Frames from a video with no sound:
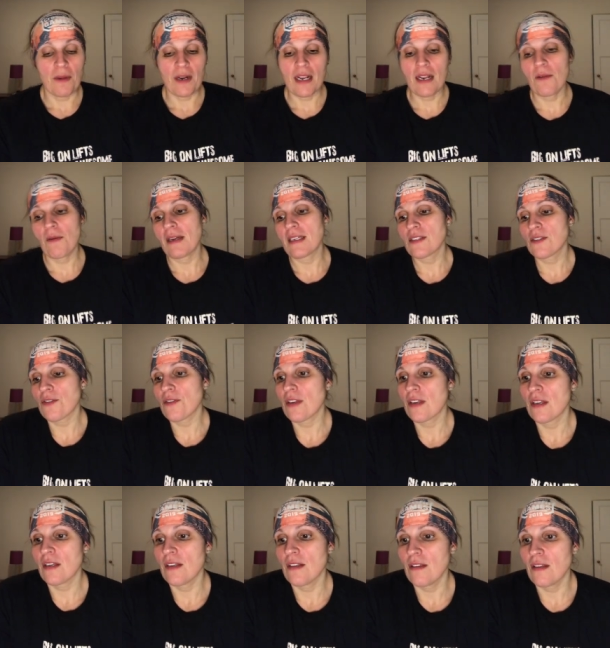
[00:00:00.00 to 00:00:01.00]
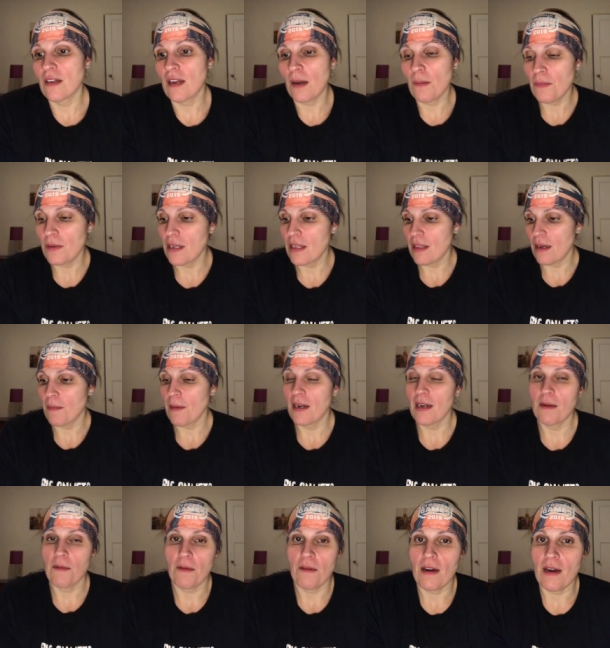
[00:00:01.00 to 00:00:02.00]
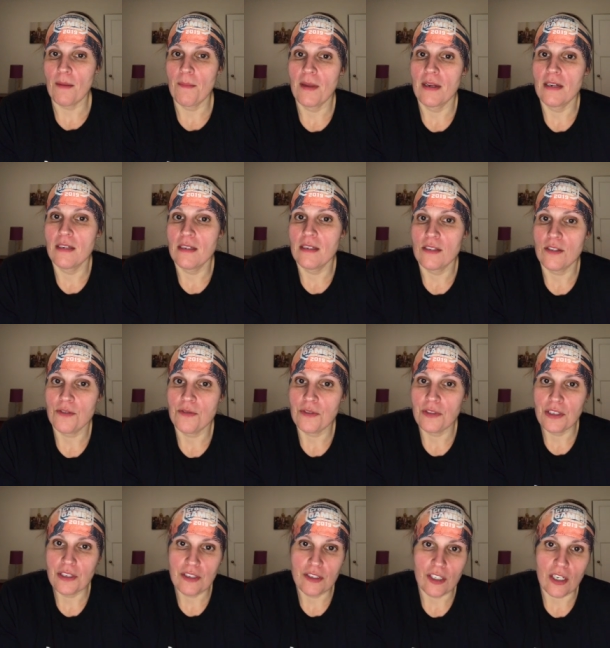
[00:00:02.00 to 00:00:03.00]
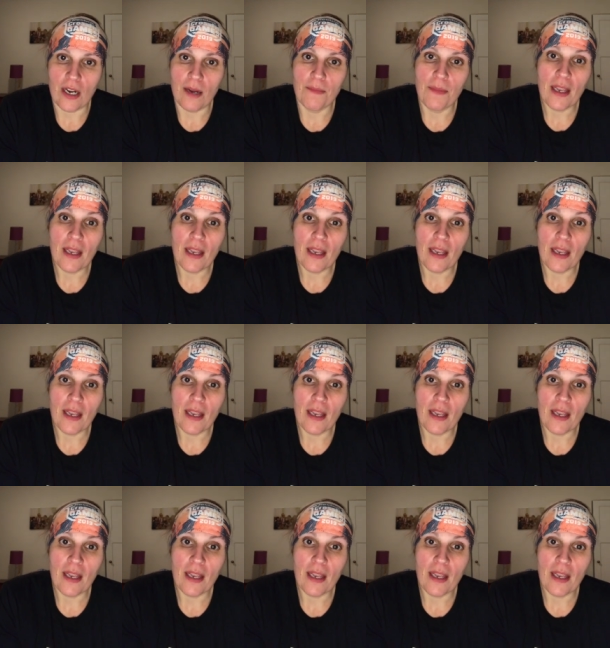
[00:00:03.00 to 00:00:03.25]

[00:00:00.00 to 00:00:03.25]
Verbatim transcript: but anyway, so the the company that my neighbor recommended does a really good job.